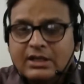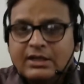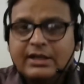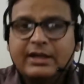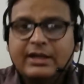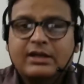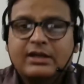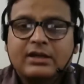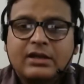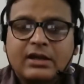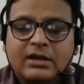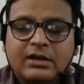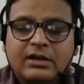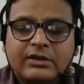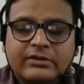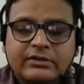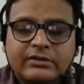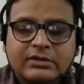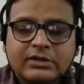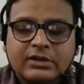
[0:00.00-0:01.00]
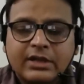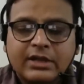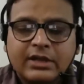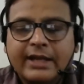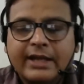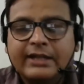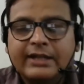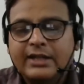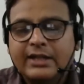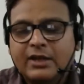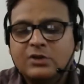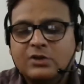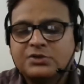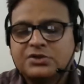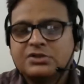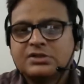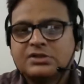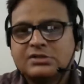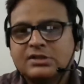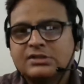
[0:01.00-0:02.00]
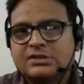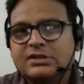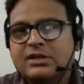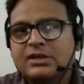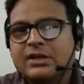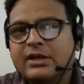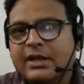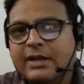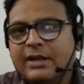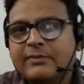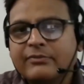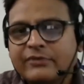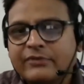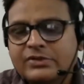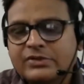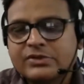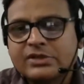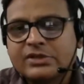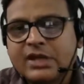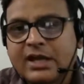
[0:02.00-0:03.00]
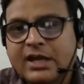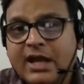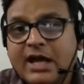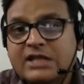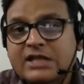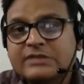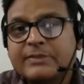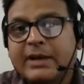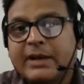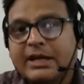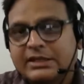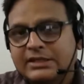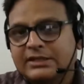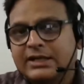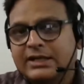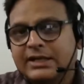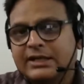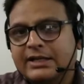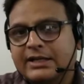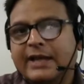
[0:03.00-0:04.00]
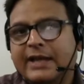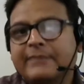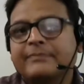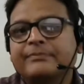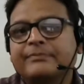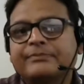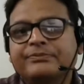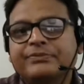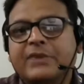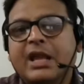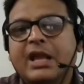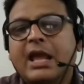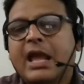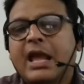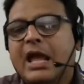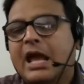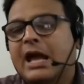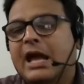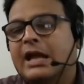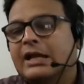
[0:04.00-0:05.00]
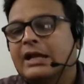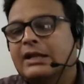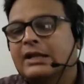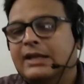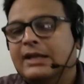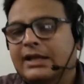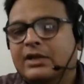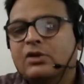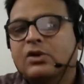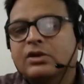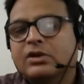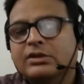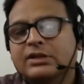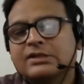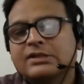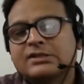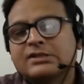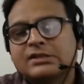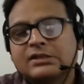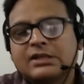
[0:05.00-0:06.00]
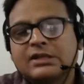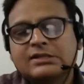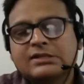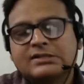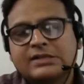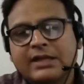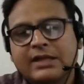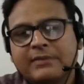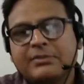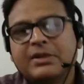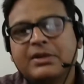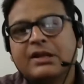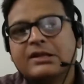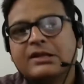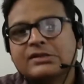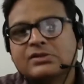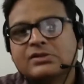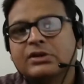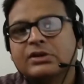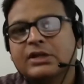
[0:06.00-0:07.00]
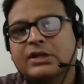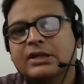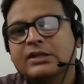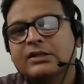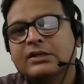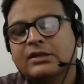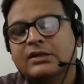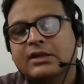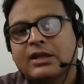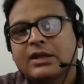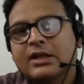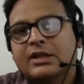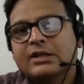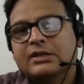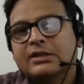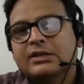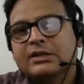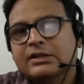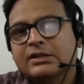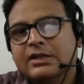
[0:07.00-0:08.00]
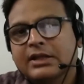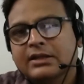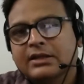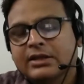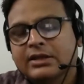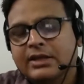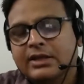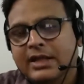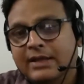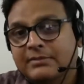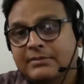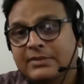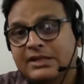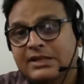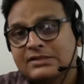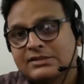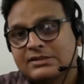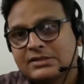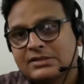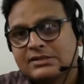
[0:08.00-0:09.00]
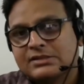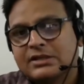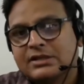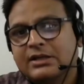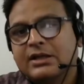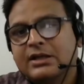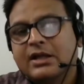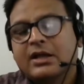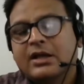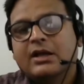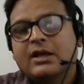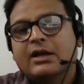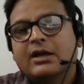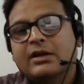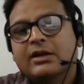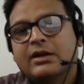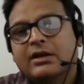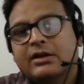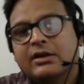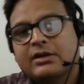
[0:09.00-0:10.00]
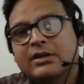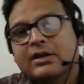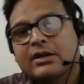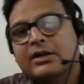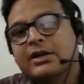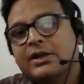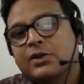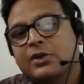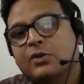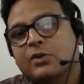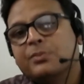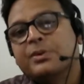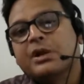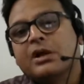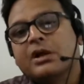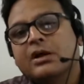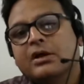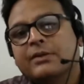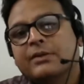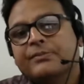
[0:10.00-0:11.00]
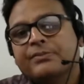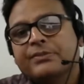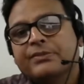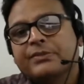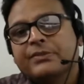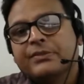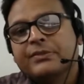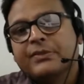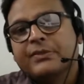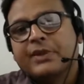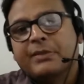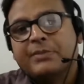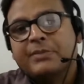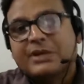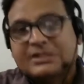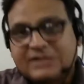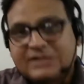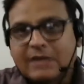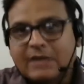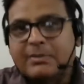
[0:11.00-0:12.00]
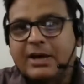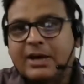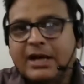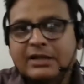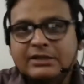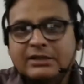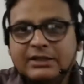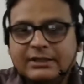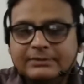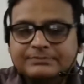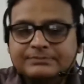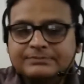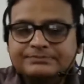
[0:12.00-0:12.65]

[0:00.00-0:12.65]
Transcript: like, and they also suggested a name which was Akash Bharti that time. And later on, that same trust, or that the name they suggested turned into Prasar Bharti.